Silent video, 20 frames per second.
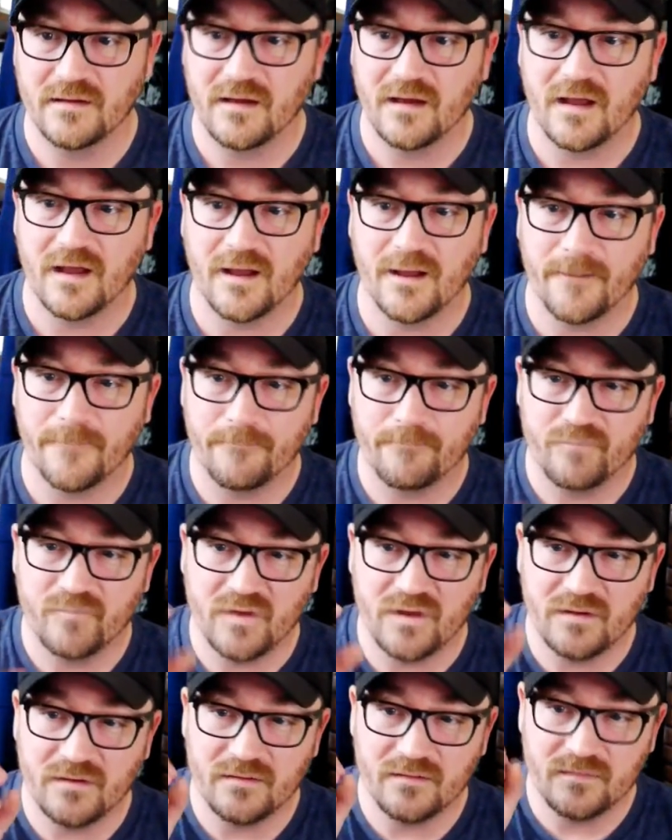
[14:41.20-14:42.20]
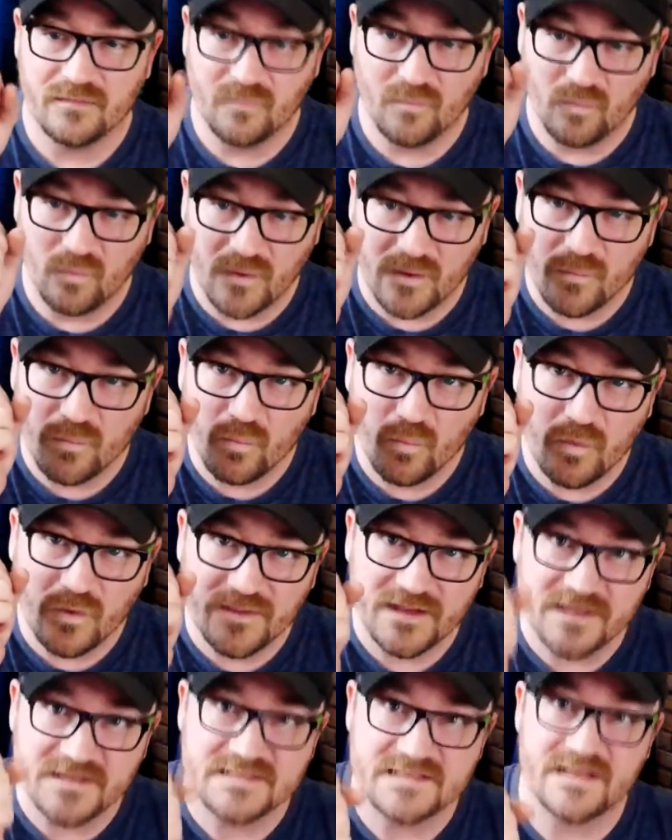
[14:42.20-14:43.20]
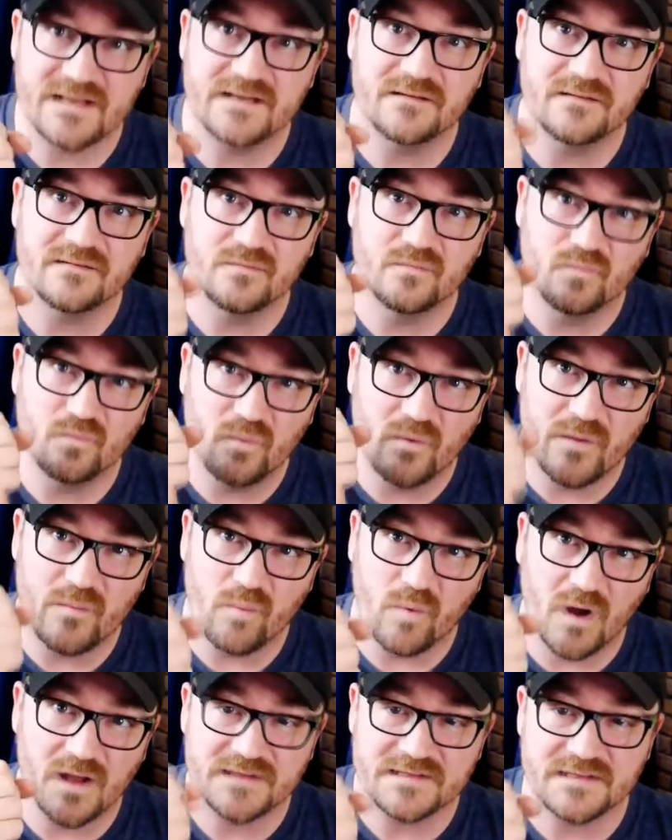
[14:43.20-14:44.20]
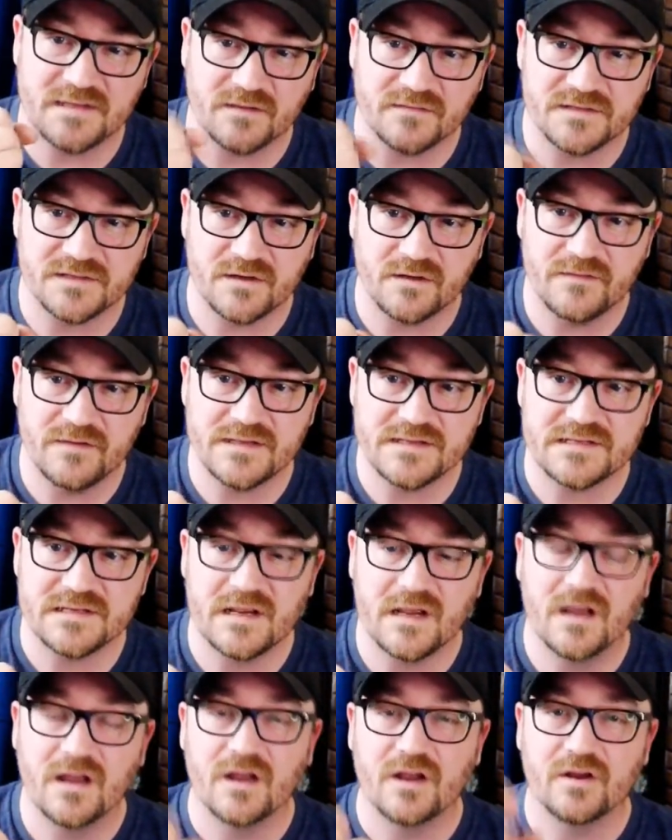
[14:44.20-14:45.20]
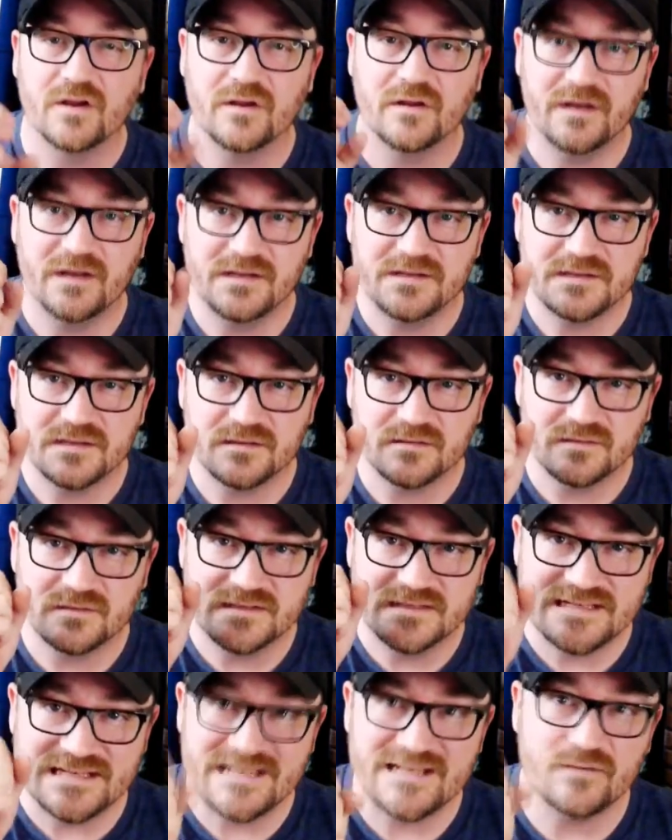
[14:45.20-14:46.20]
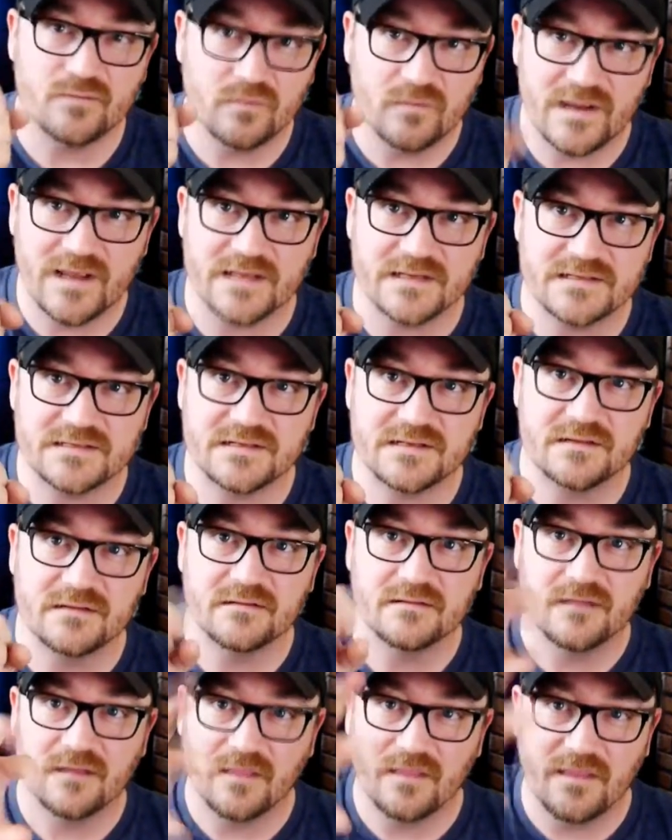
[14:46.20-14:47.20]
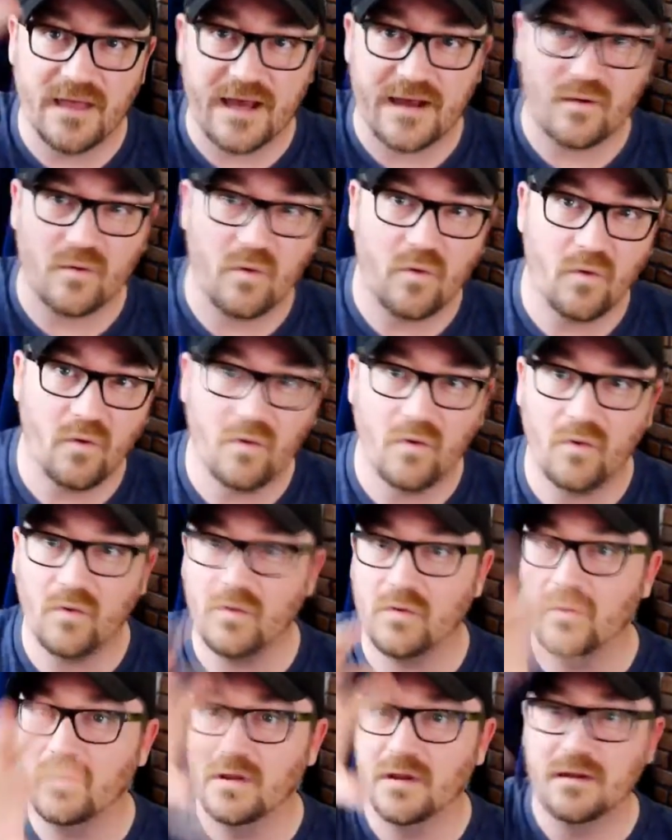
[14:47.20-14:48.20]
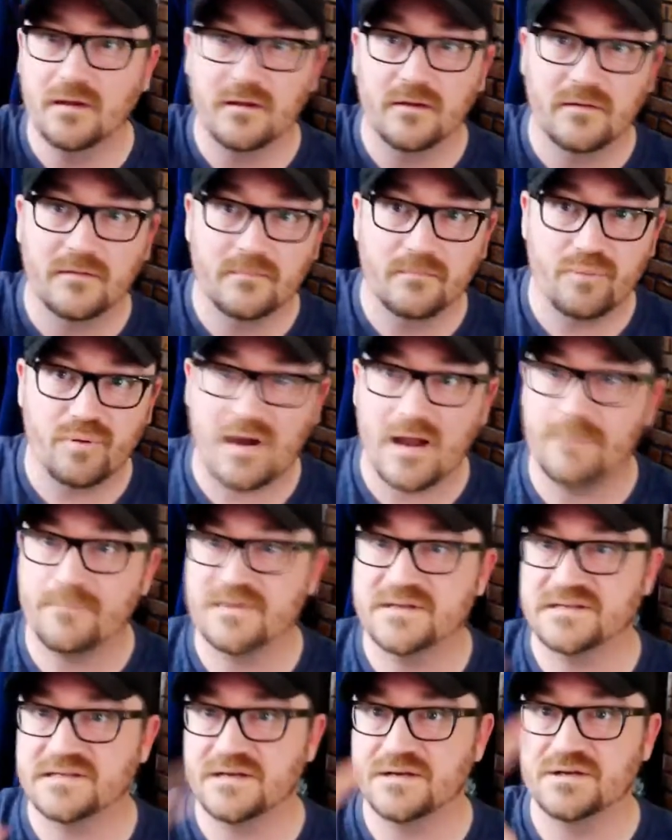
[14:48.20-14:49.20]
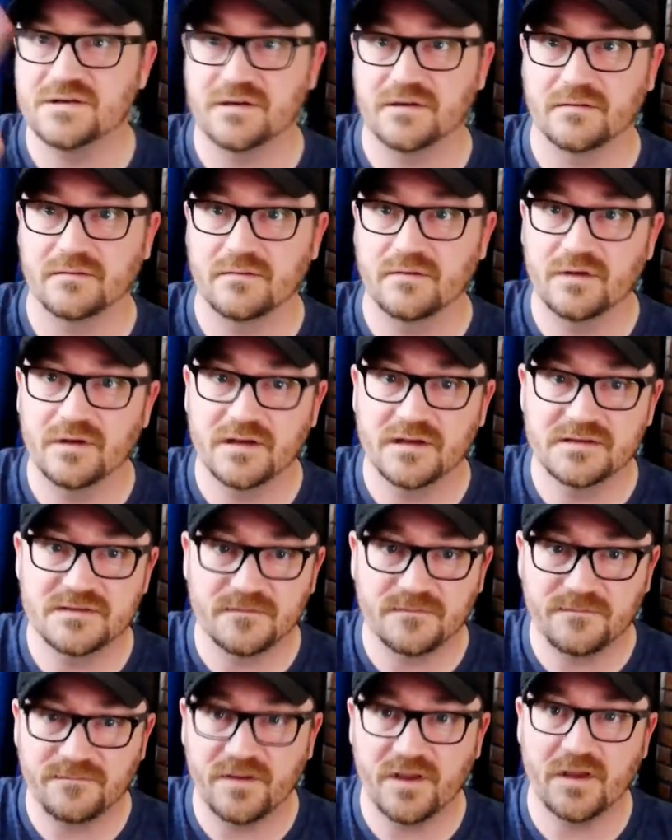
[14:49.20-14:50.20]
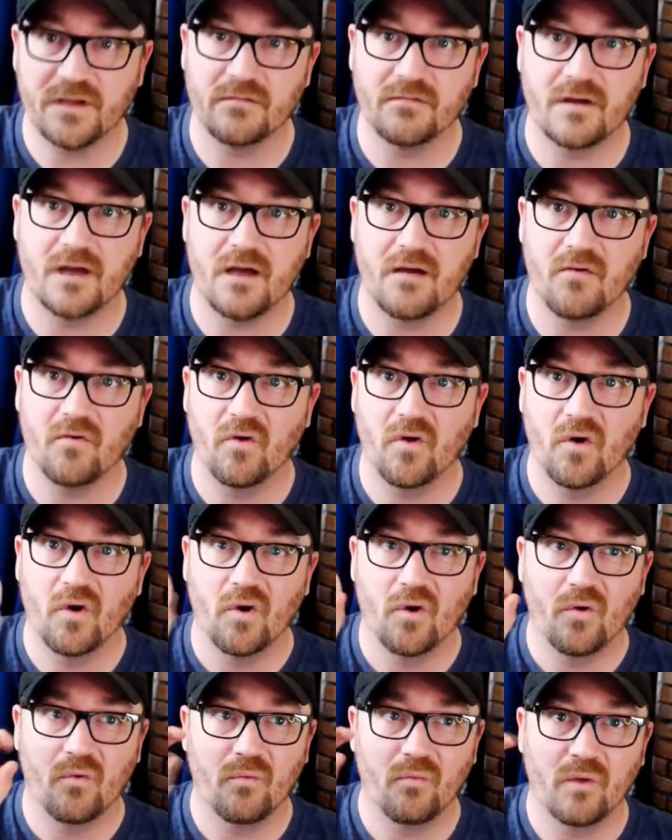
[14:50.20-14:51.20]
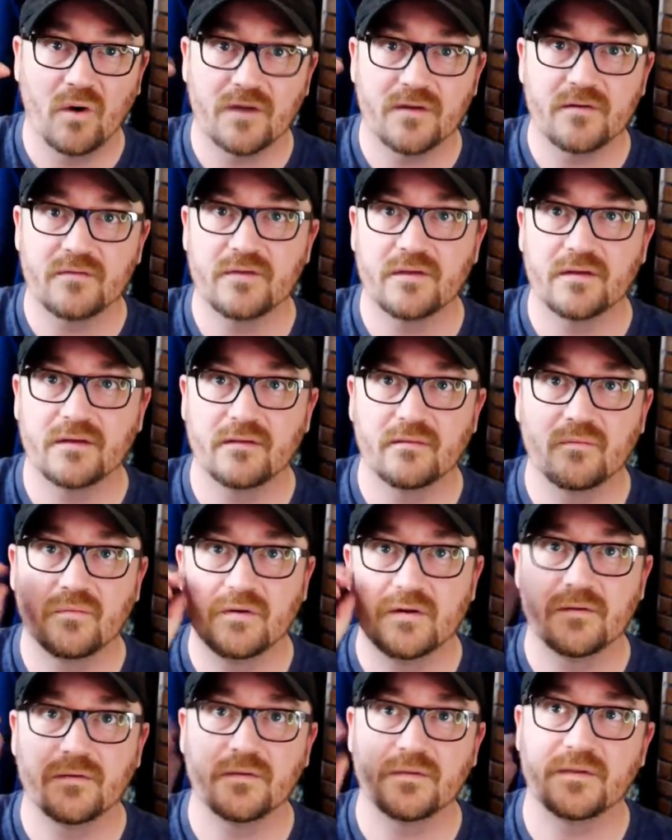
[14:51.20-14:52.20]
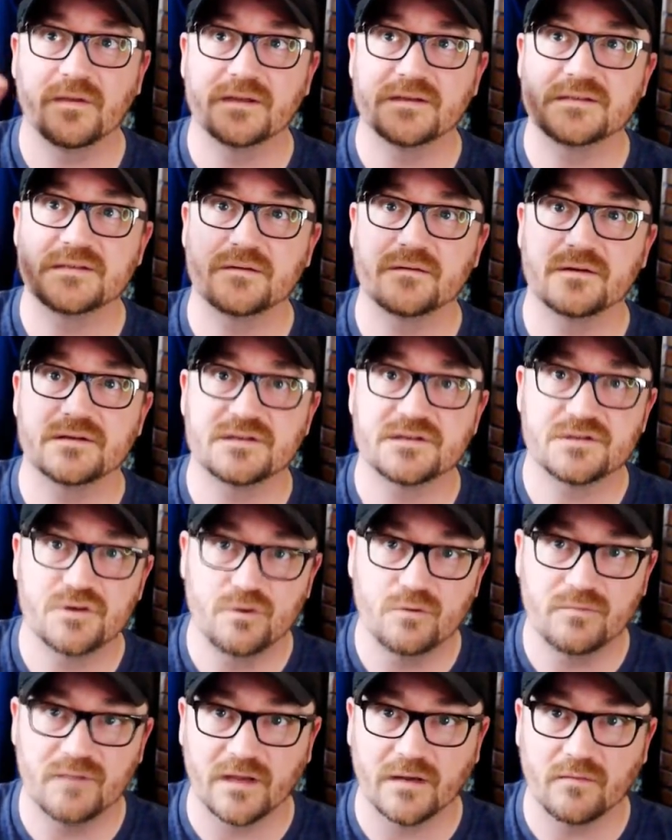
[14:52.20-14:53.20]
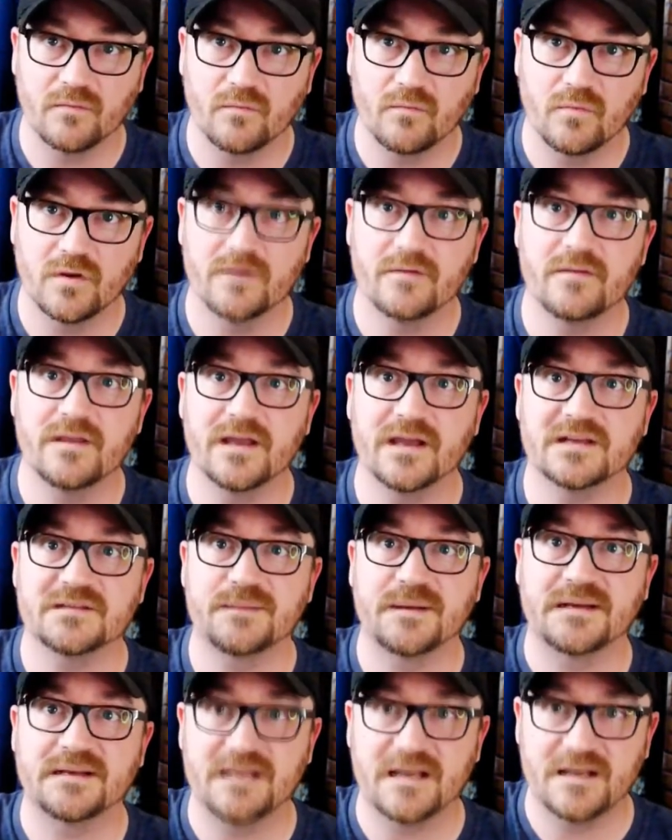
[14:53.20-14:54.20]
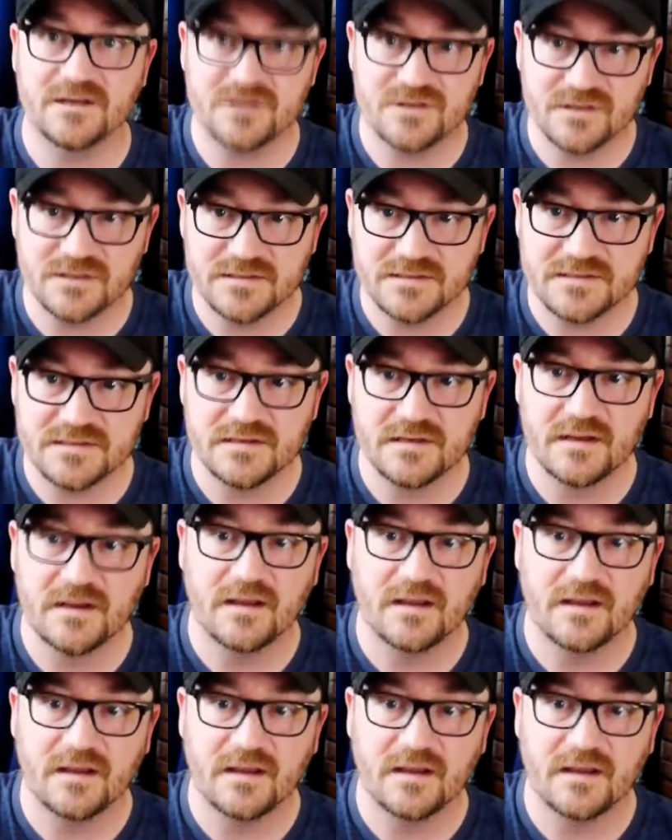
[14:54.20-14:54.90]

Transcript: Um, you, when, when they say we want self-service, you need to de-risk that whole proposition. You need to figure out what are the what are the things they're assuming? What are the expectations?